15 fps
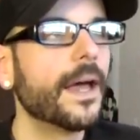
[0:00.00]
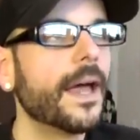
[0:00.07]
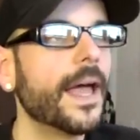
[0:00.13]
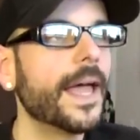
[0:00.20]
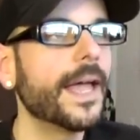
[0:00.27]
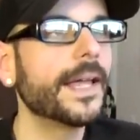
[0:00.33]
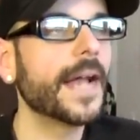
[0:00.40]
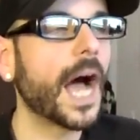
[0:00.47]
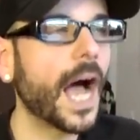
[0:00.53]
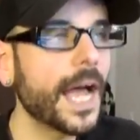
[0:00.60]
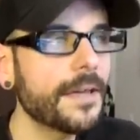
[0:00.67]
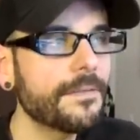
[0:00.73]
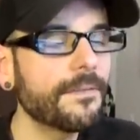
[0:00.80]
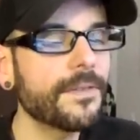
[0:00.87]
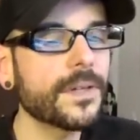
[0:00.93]
And
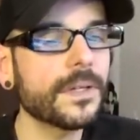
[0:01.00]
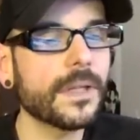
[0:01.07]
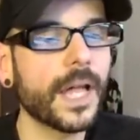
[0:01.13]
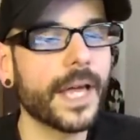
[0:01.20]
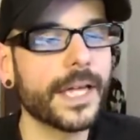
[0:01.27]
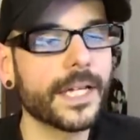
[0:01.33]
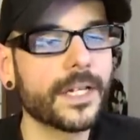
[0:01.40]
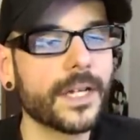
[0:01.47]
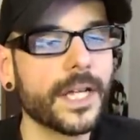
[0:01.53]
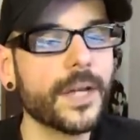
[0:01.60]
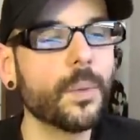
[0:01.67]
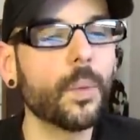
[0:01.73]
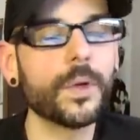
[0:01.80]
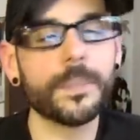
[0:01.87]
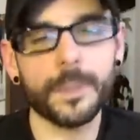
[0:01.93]
I feel like
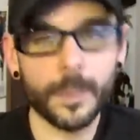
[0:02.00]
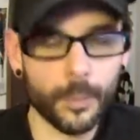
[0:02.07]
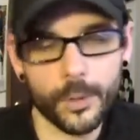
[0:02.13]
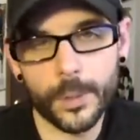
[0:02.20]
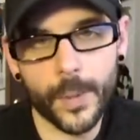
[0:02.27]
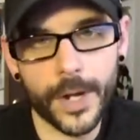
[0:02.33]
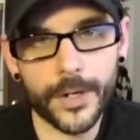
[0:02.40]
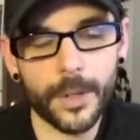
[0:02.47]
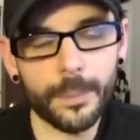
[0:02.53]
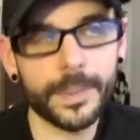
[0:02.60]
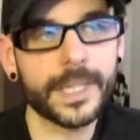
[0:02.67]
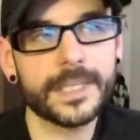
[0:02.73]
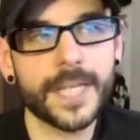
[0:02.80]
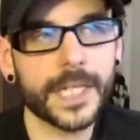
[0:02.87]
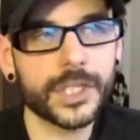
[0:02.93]
it wouldn't be pre-render
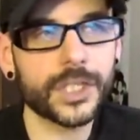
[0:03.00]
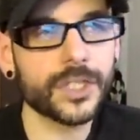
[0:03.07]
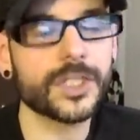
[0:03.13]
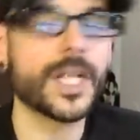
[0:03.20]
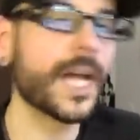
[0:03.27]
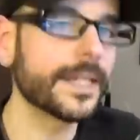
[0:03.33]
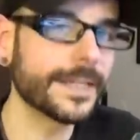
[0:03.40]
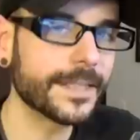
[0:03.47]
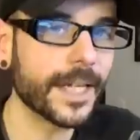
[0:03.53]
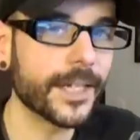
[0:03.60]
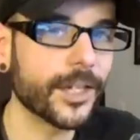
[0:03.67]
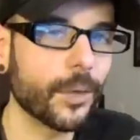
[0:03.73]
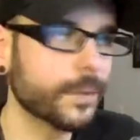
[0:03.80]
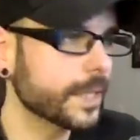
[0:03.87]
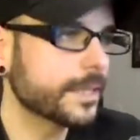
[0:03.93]
because that's just not
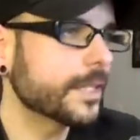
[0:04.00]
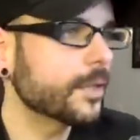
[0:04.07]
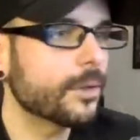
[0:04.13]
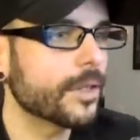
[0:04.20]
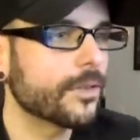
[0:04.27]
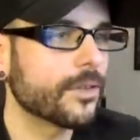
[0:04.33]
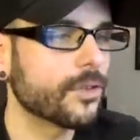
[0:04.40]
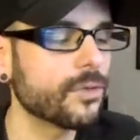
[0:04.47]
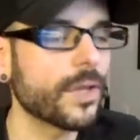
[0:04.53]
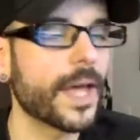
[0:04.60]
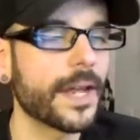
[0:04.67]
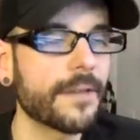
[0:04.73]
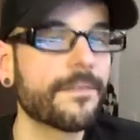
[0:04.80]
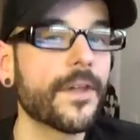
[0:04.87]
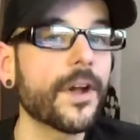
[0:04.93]
Nintendo. Nintendo doesn't do
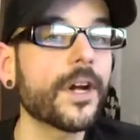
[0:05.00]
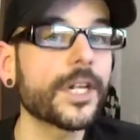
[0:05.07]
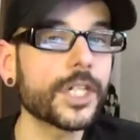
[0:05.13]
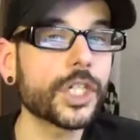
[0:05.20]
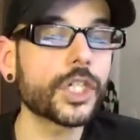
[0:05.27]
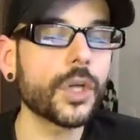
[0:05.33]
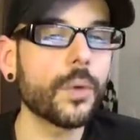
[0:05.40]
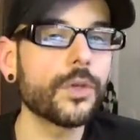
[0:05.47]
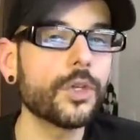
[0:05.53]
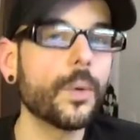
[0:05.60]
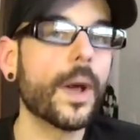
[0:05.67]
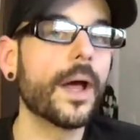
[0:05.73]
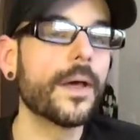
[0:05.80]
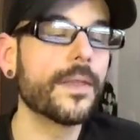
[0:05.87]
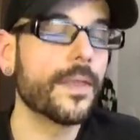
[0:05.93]
that. If they're going to show
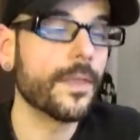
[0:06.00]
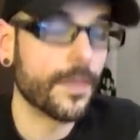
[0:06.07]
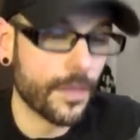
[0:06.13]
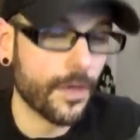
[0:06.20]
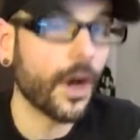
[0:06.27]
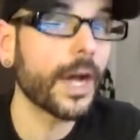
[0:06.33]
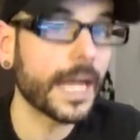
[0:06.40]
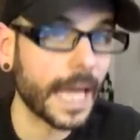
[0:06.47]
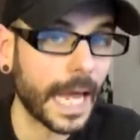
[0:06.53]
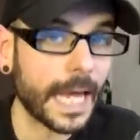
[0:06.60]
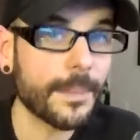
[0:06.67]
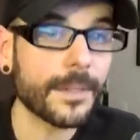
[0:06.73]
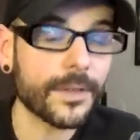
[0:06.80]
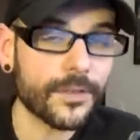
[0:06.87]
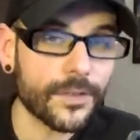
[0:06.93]
you the
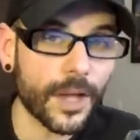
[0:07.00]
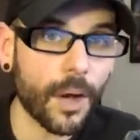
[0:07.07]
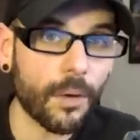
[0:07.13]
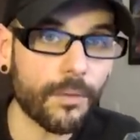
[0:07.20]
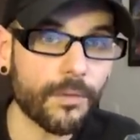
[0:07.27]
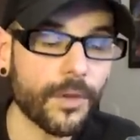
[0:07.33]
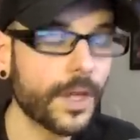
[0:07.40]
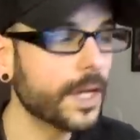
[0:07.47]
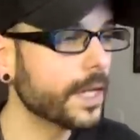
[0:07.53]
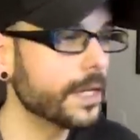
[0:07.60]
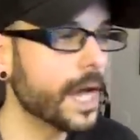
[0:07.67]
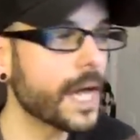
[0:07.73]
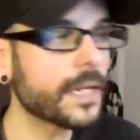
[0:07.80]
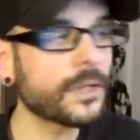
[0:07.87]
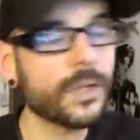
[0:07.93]
game itself,
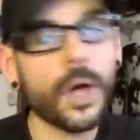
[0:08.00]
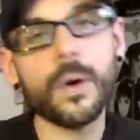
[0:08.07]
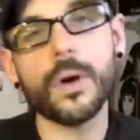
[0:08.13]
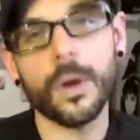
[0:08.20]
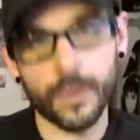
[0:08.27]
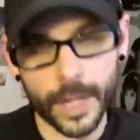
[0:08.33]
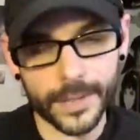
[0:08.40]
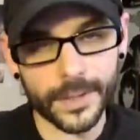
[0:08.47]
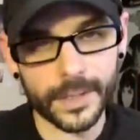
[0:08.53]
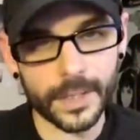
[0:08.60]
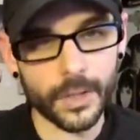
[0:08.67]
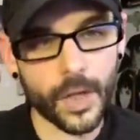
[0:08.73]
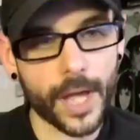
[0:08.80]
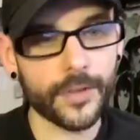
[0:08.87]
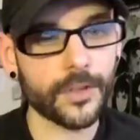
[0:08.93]
not a logo like they
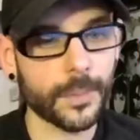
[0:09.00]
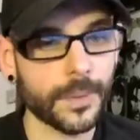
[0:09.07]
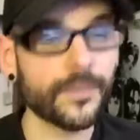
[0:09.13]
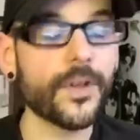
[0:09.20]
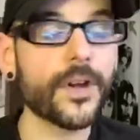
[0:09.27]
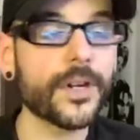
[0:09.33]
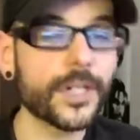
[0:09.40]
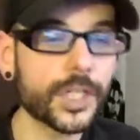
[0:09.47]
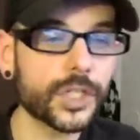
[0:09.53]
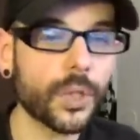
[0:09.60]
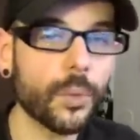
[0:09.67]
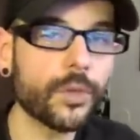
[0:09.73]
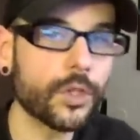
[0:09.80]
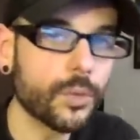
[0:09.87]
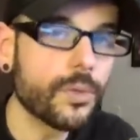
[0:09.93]
did last year, but if they're going to
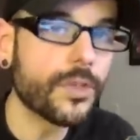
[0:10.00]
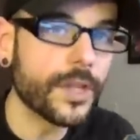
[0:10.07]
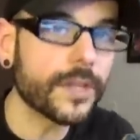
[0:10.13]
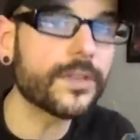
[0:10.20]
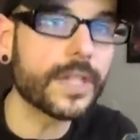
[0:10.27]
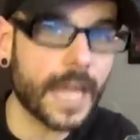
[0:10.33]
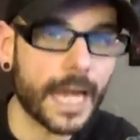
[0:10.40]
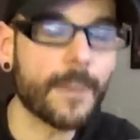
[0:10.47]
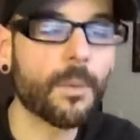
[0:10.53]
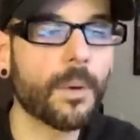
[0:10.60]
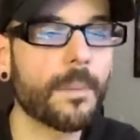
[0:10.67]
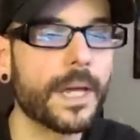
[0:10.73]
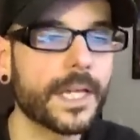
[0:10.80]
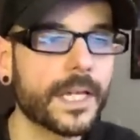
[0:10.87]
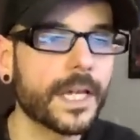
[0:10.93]
show you this game
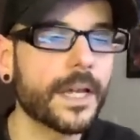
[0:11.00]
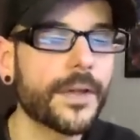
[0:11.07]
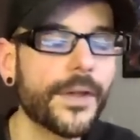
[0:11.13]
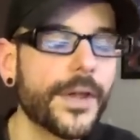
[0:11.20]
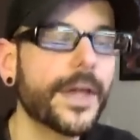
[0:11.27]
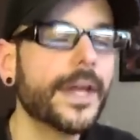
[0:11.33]
we're making